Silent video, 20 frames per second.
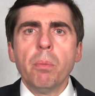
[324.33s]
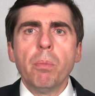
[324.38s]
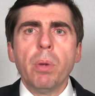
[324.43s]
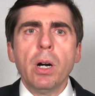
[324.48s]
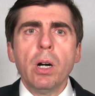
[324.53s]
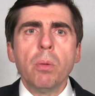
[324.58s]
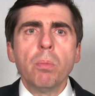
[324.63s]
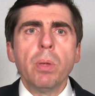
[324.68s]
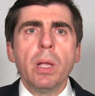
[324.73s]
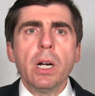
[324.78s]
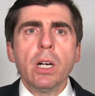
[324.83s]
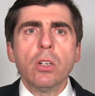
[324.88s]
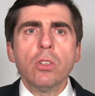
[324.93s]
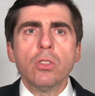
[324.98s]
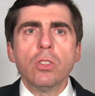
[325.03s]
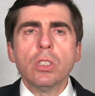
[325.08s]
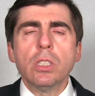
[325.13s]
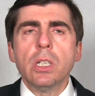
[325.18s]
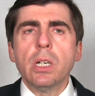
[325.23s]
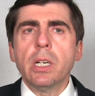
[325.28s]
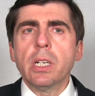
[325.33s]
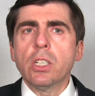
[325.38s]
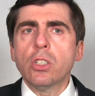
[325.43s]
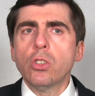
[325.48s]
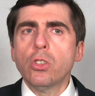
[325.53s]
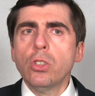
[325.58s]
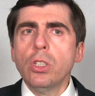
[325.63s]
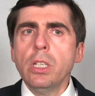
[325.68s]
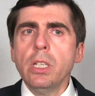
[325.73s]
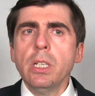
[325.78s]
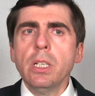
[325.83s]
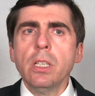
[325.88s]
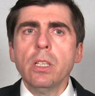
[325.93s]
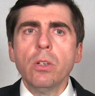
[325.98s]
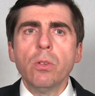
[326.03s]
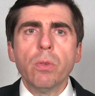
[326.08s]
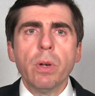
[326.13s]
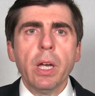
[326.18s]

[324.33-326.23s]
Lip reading: Bowel blockages are extremely